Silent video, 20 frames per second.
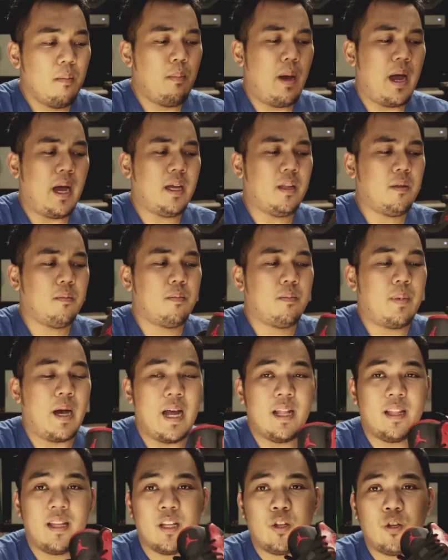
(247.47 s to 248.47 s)
Bakit
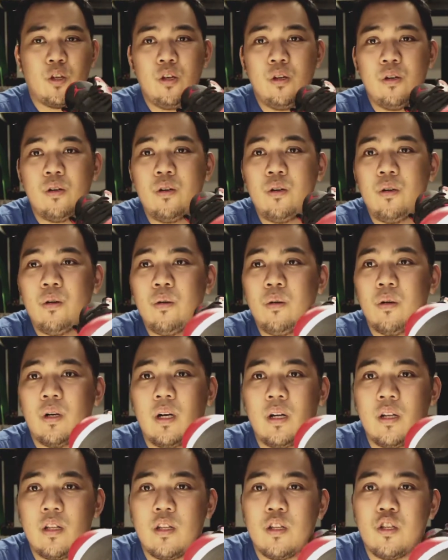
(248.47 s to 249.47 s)
band? Ito yung
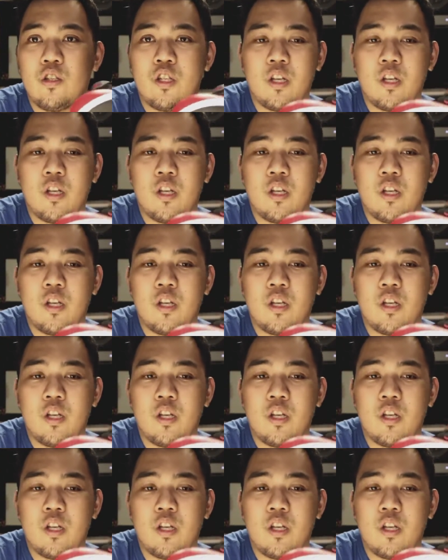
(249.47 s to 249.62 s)
uh,